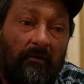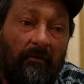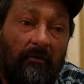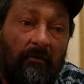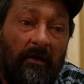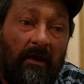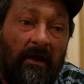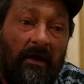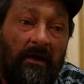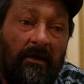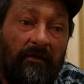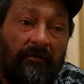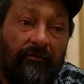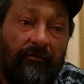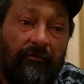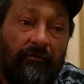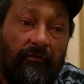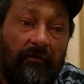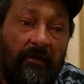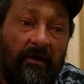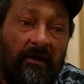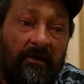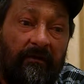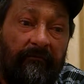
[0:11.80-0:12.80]

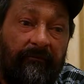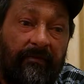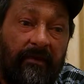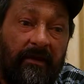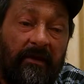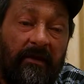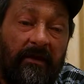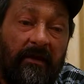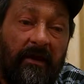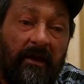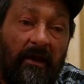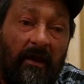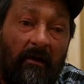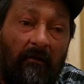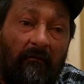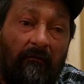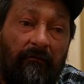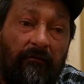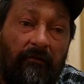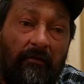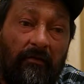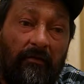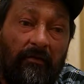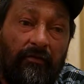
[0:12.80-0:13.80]
Ride's really been
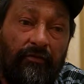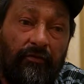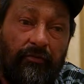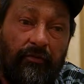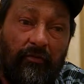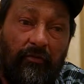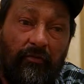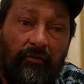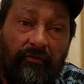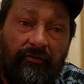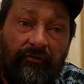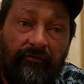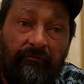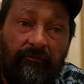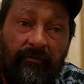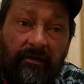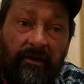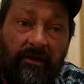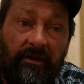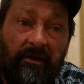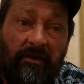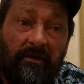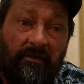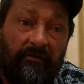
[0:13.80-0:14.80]
helpful towards
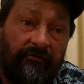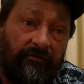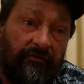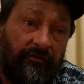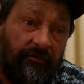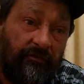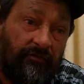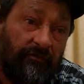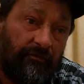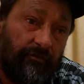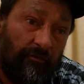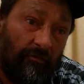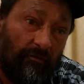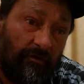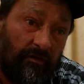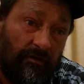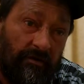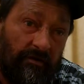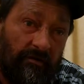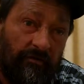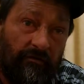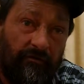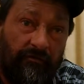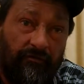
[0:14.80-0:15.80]
me because she's the one
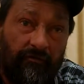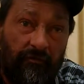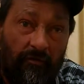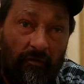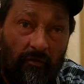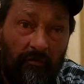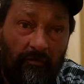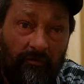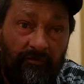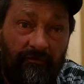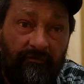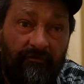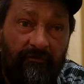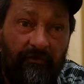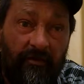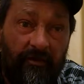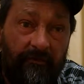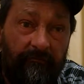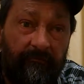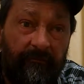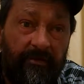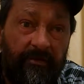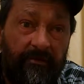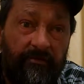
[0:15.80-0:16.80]
that used to always
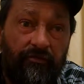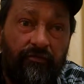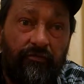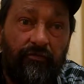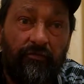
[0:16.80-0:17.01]
take me